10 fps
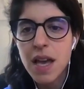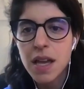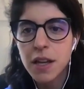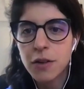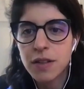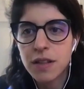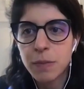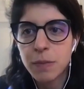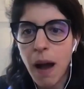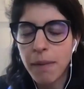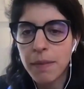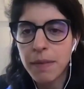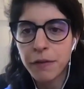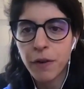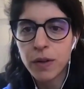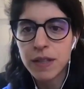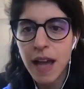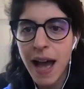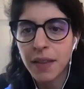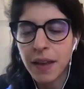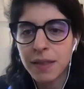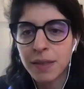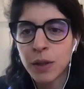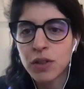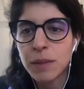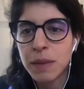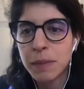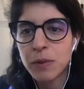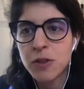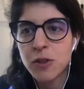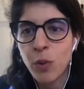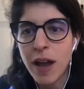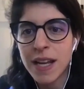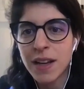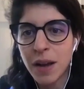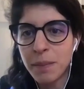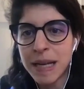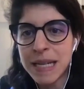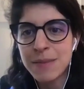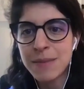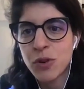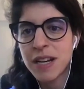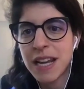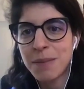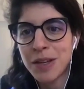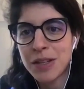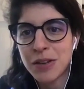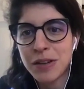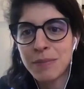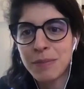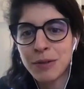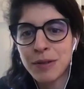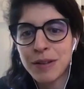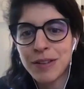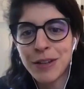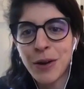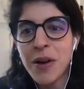to this problem that folks had, like literally people sweating on Monday morning because they're going to be,